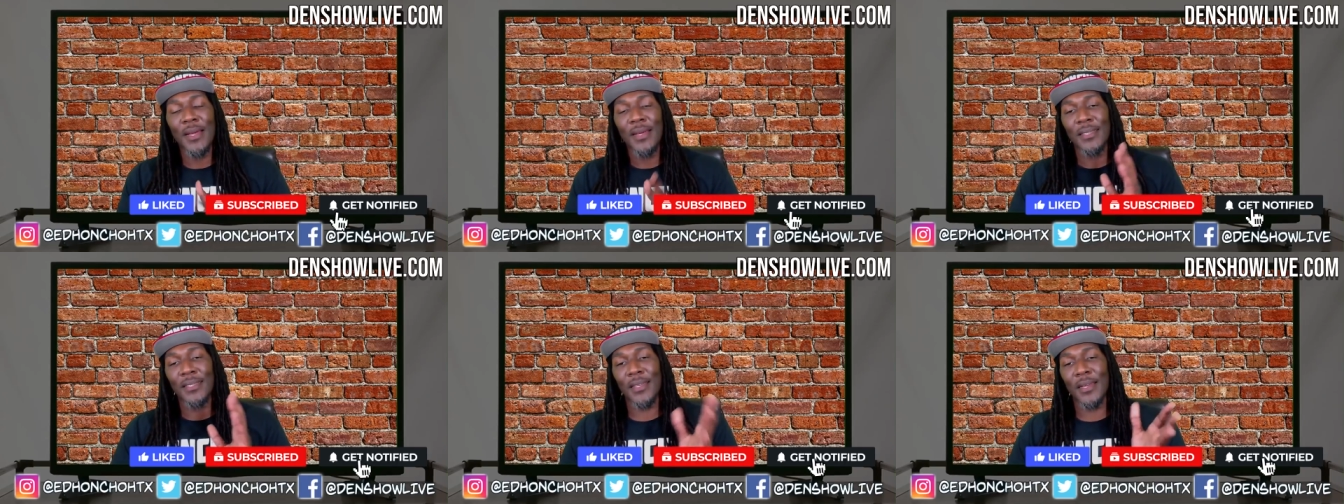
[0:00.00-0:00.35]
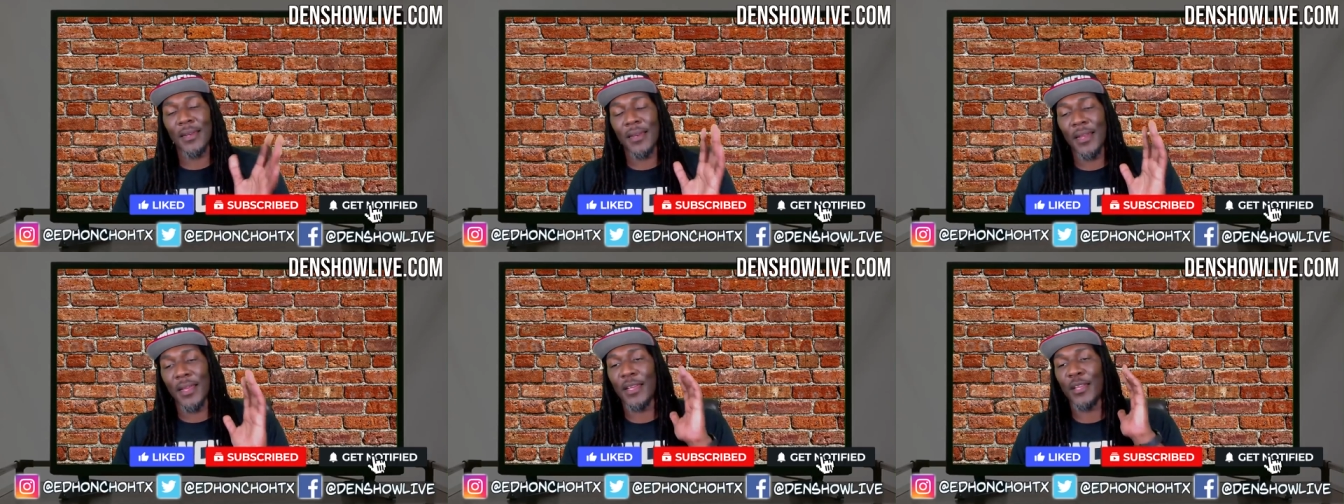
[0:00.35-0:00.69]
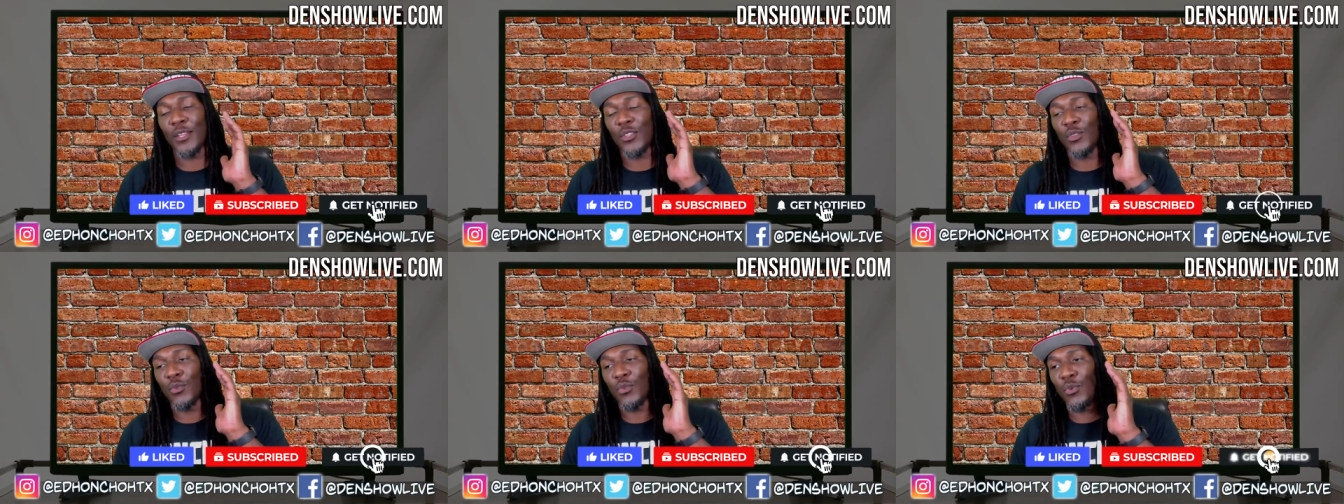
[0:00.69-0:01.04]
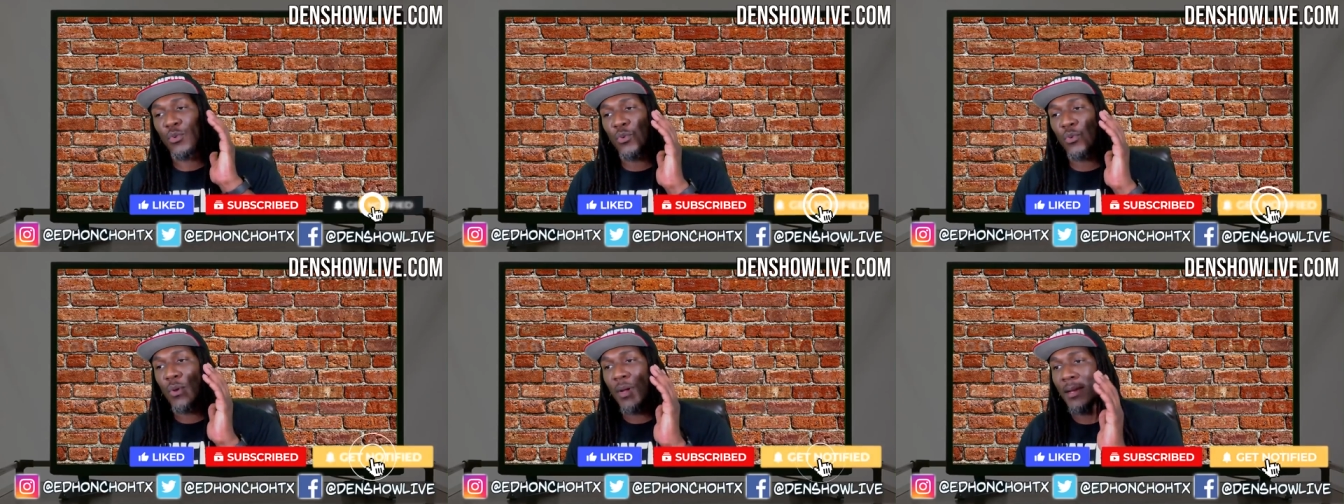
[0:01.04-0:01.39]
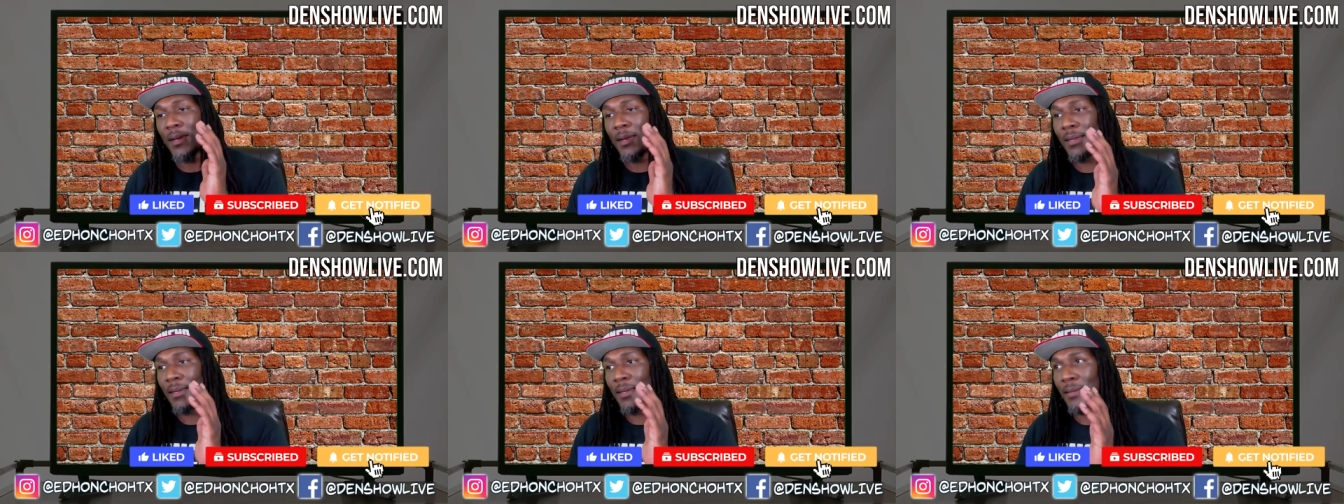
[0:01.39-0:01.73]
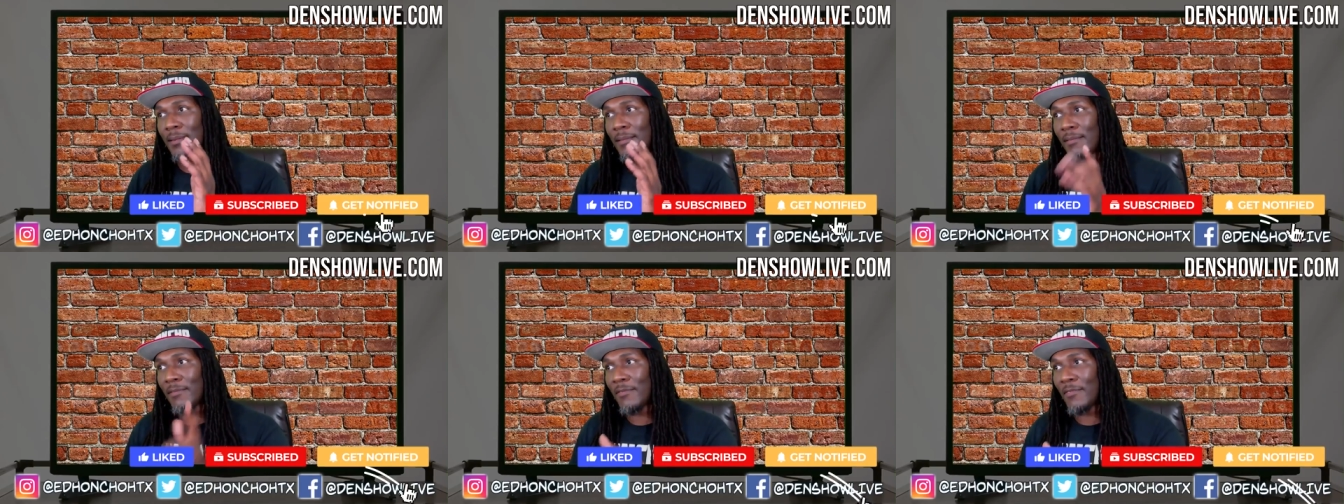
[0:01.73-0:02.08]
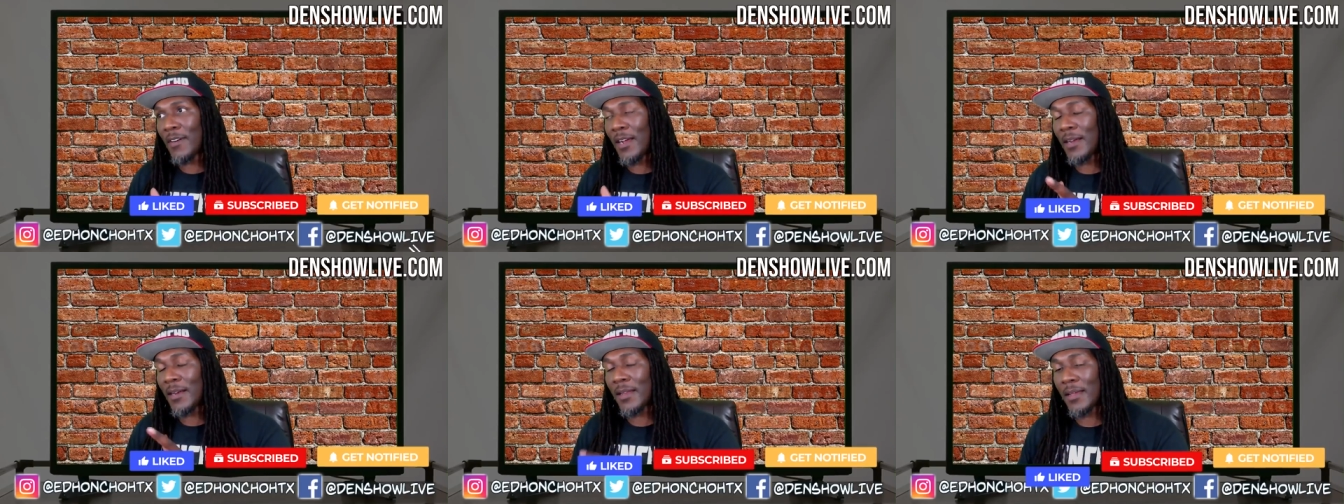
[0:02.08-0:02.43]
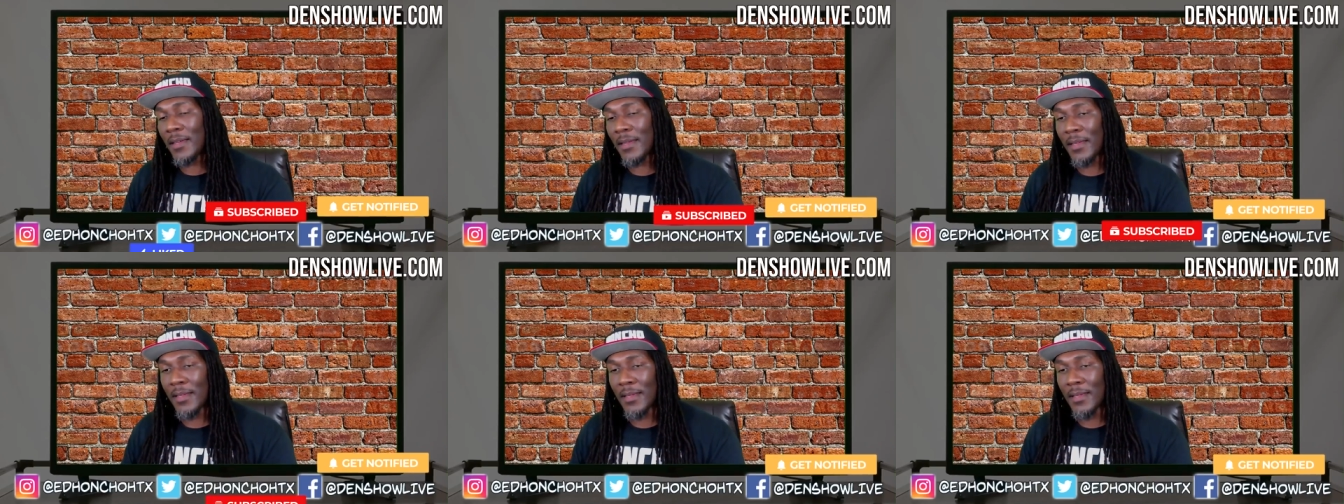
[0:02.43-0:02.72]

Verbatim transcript: Sunday through Friday,